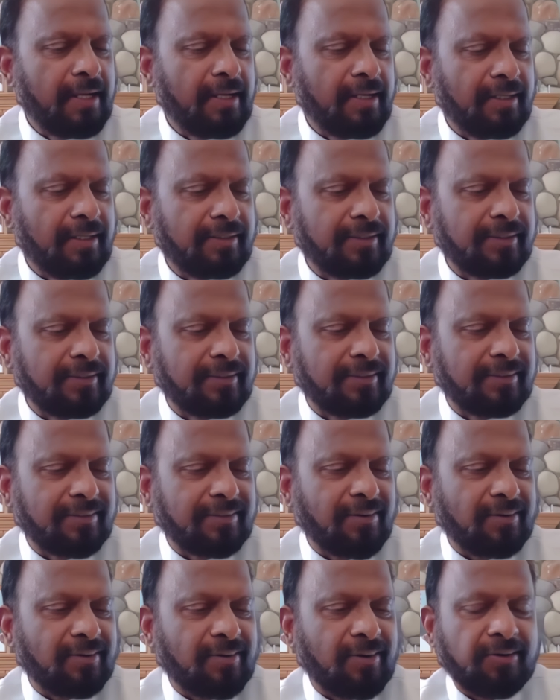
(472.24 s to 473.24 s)

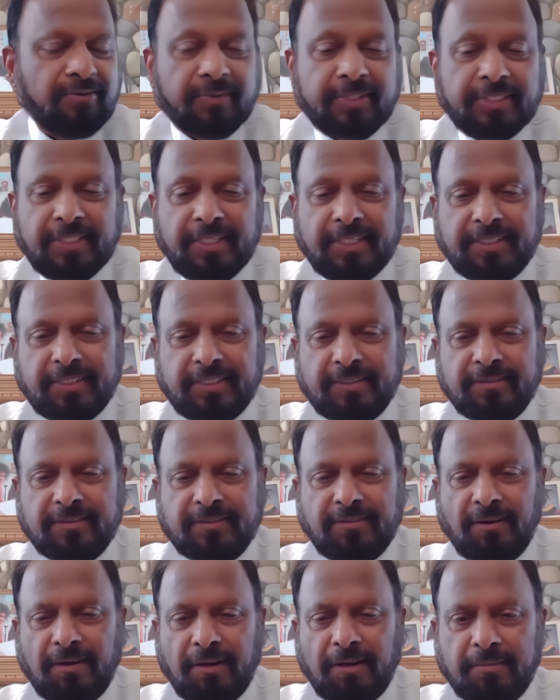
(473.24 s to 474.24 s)
The conversation,
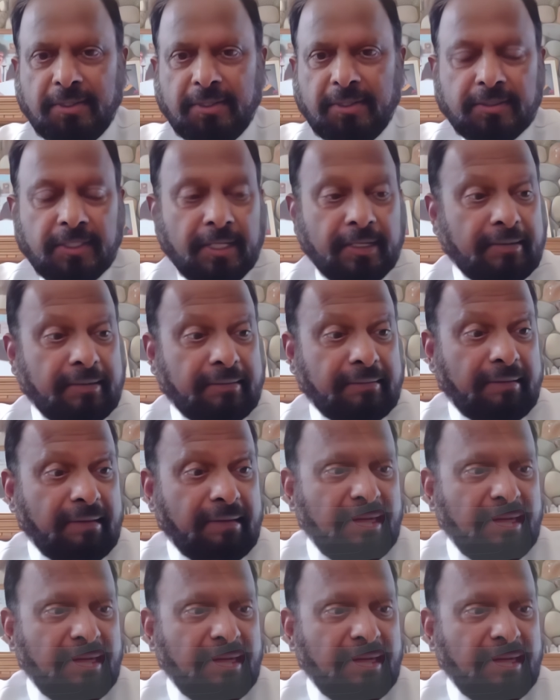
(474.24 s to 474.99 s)
it's all about that.